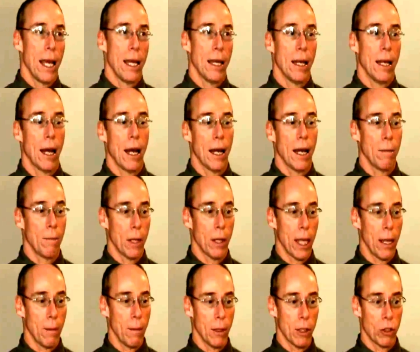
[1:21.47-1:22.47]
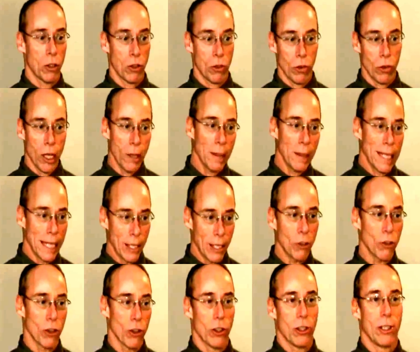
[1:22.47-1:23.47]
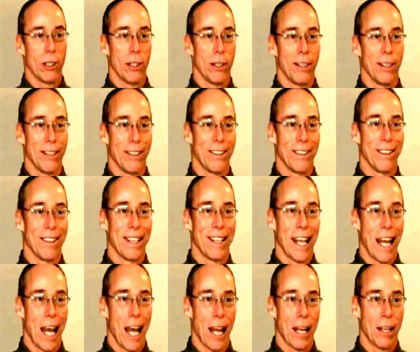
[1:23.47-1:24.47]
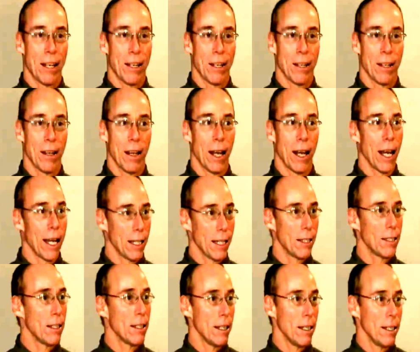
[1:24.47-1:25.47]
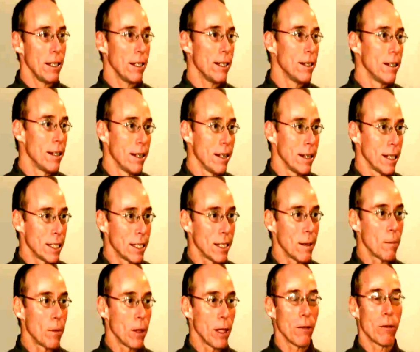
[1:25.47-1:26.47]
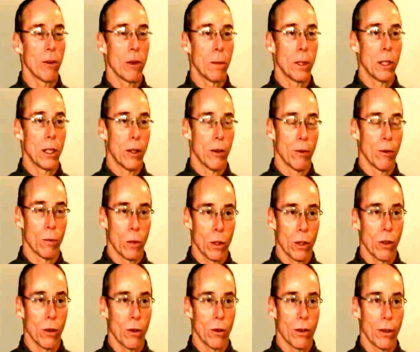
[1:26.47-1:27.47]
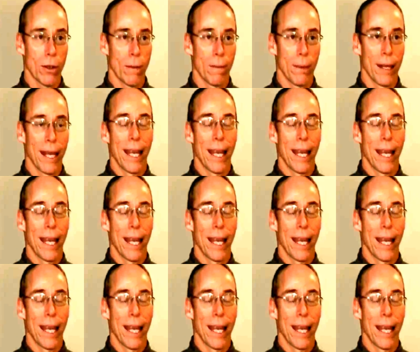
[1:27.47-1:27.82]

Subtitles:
And I became extremely interested that I had seen something from another world.